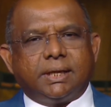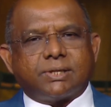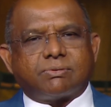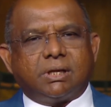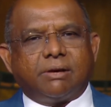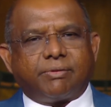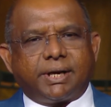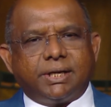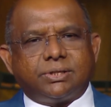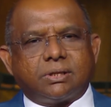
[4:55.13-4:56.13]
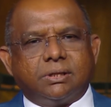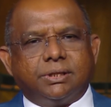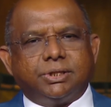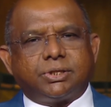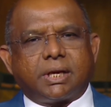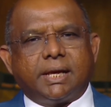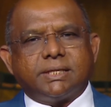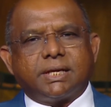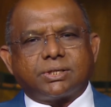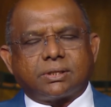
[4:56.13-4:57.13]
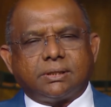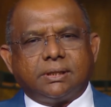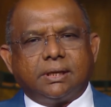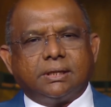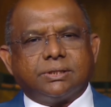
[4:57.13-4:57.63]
as we leverage digitalization